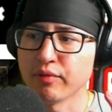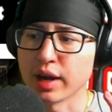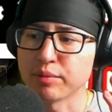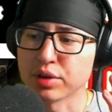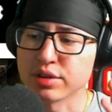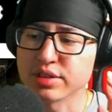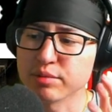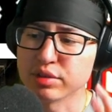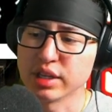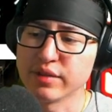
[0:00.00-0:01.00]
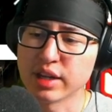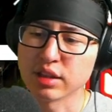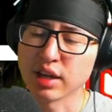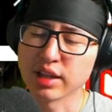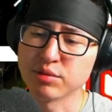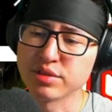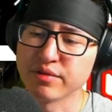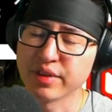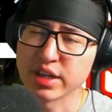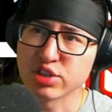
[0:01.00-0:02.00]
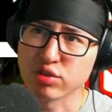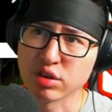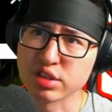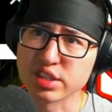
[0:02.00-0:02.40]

I personally believe that Lilat was a very strong